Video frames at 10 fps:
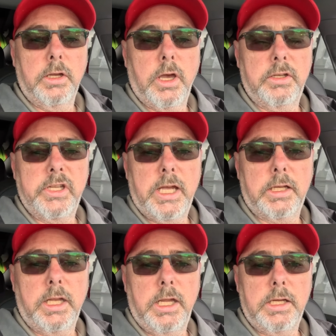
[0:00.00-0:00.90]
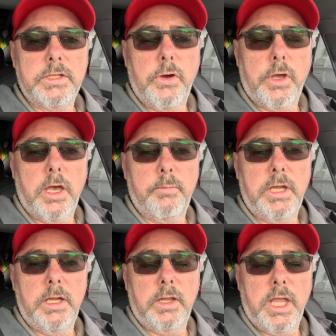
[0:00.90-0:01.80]
Contact a tow
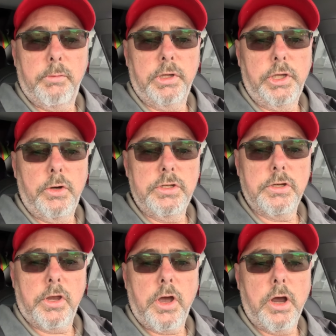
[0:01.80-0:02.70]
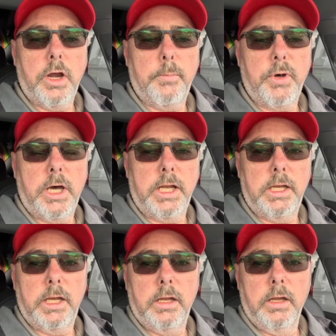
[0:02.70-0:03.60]
company and they would load your car up on
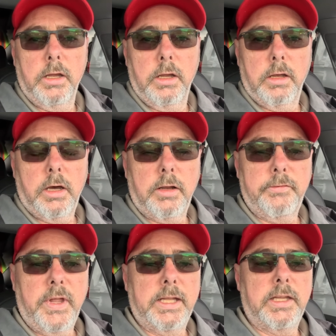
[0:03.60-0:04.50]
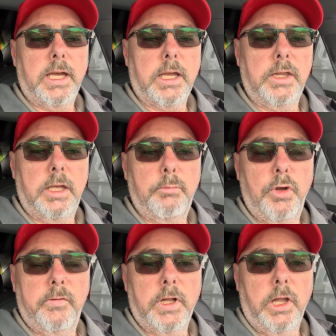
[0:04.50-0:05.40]
it on a flat deck and then
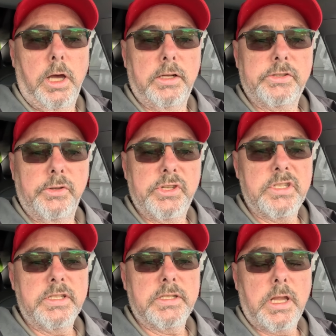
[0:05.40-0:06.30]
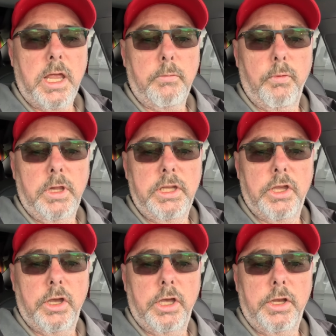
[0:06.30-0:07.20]
move it along. So this is a really
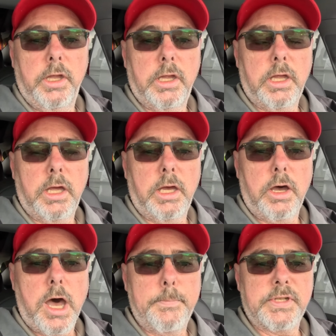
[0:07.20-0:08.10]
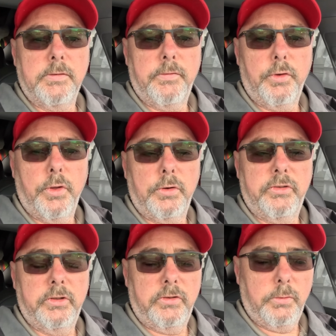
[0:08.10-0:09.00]
good uh, option for those
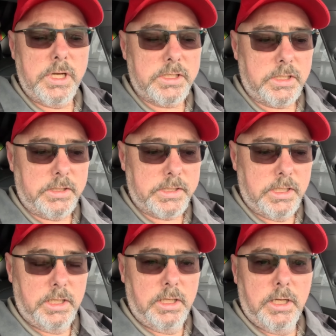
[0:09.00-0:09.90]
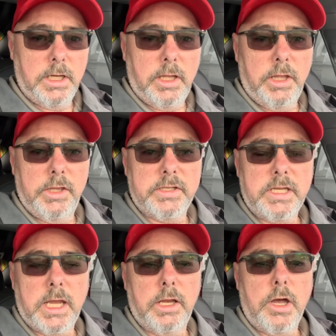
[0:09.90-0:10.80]
situations. And then the
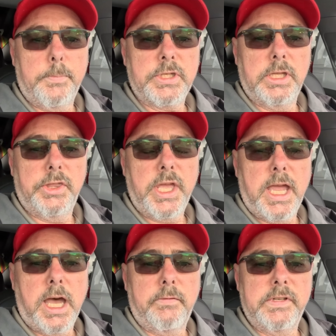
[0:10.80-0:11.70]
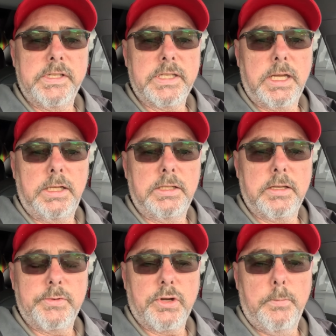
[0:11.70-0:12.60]
second option that they have is a
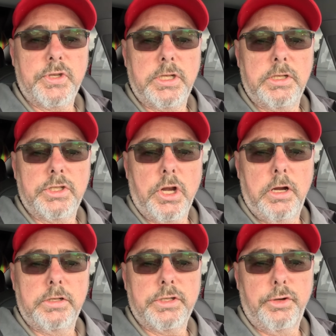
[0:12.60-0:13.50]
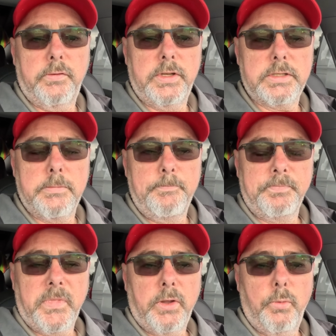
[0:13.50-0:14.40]
subscription charge service
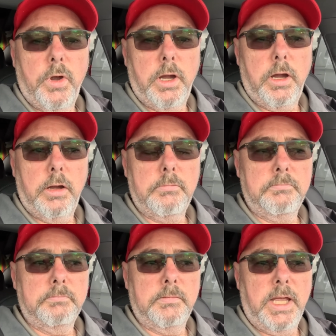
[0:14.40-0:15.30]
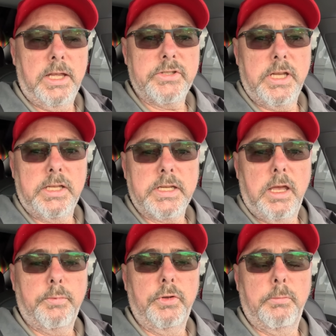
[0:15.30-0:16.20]
where, as an
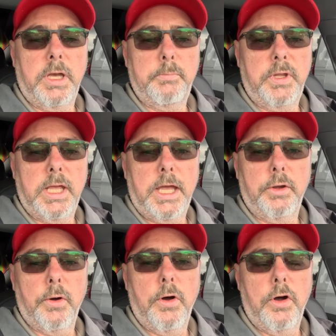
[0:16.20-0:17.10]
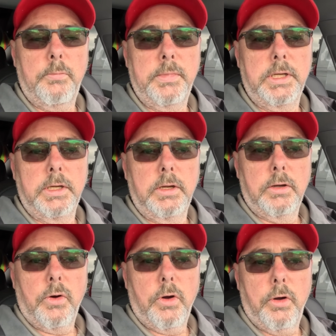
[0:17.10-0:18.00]
example, you might be at your home
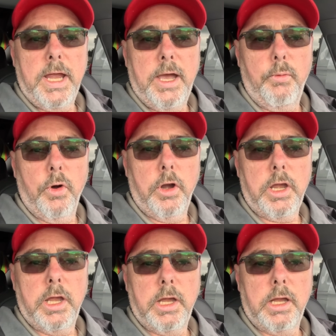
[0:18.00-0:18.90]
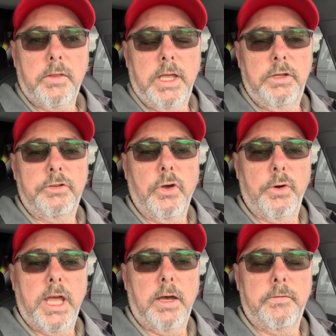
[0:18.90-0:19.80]
or at work that you
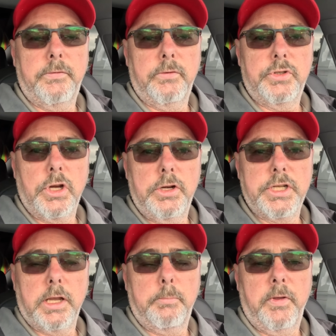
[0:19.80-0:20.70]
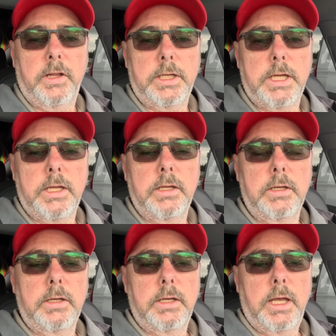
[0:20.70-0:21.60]
don't have charging ability,
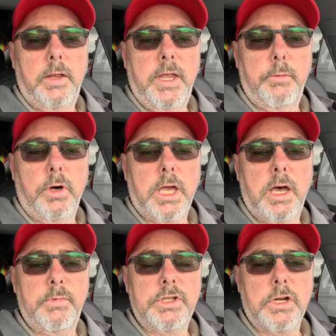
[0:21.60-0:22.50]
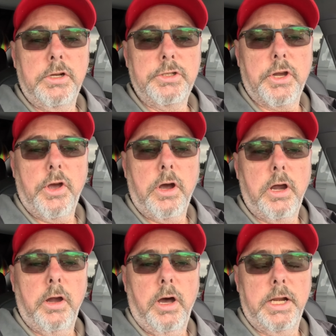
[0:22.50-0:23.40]
and they will come and charge your
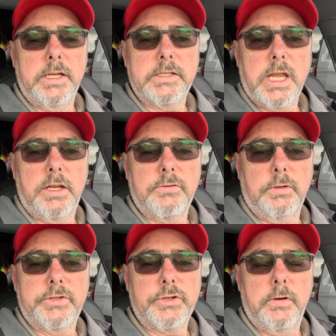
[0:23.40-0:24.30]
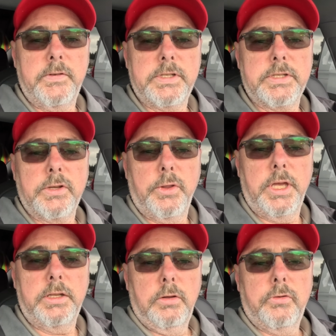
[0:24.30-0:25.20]
car on a scheduled service so
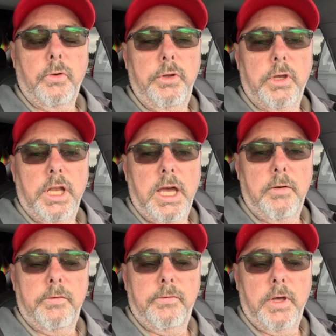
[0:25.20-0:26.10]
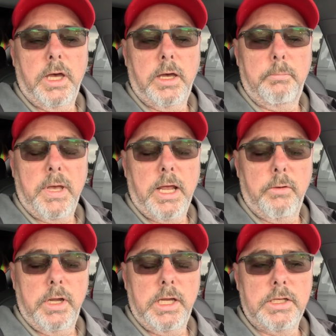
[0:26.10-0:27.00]
that so you can have uh,
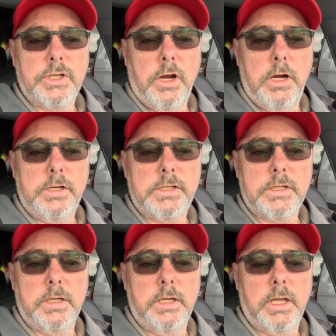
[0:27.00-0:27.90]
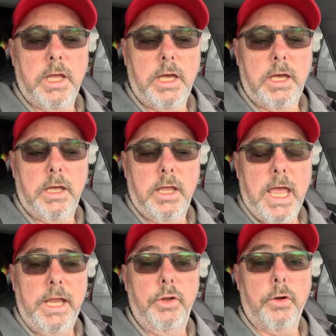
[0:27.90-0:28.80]
battery charged uh,
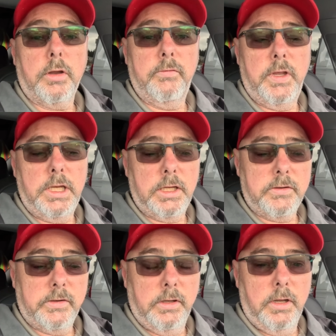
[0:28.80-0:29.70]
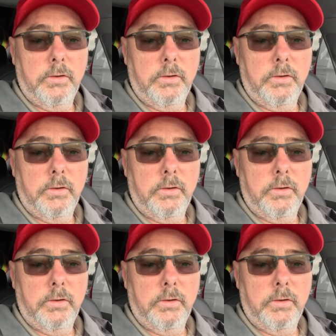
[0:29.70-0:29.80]
at your convenience.